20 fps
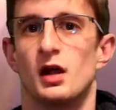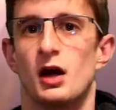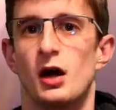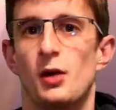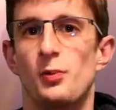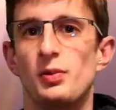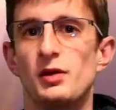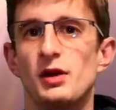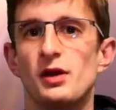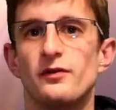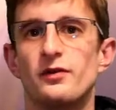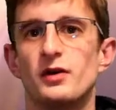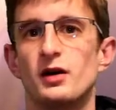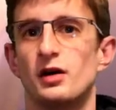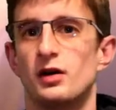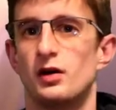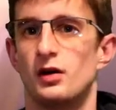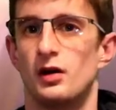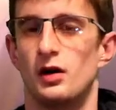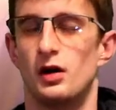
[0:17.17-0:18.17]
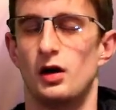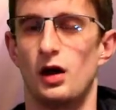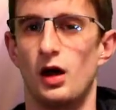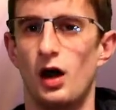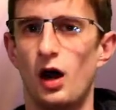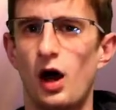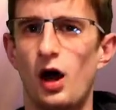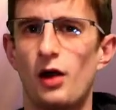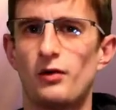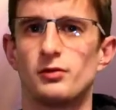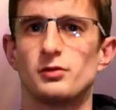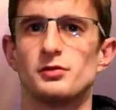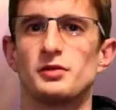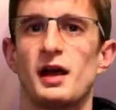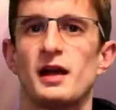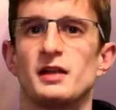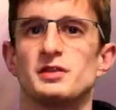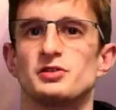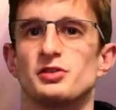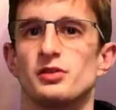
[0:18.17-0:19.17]
a bit of a Haru
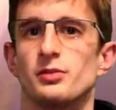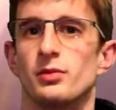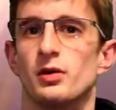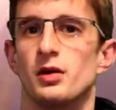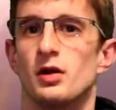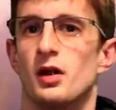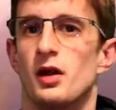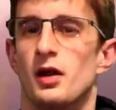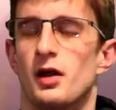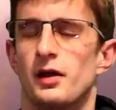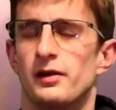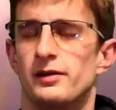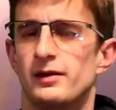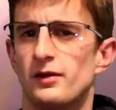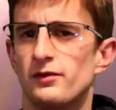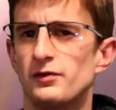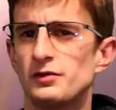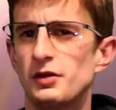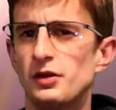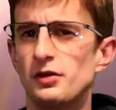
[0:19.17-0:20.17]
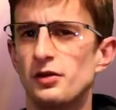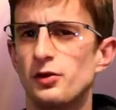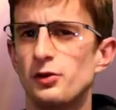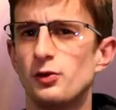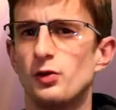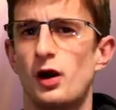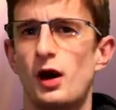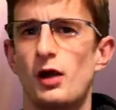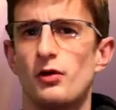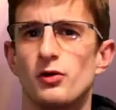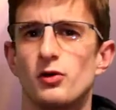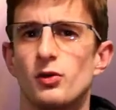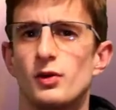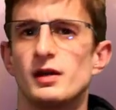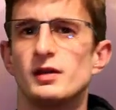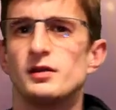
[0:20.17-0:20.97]
tantrum. Now, if you don't know who Haru